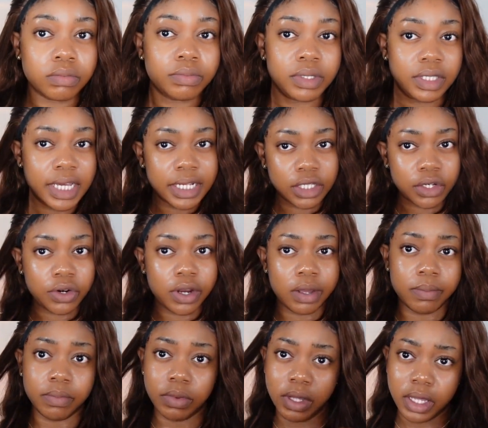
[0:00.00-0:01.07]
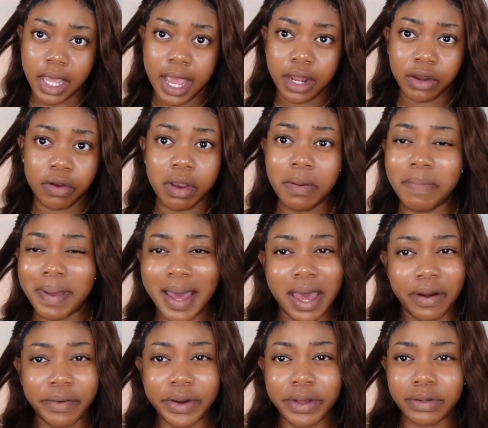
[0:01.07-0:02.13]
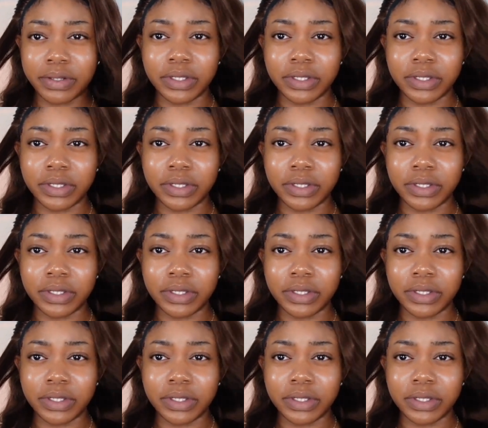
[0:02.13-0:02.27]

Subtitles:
Besides crimp, can crimp, but I don't know.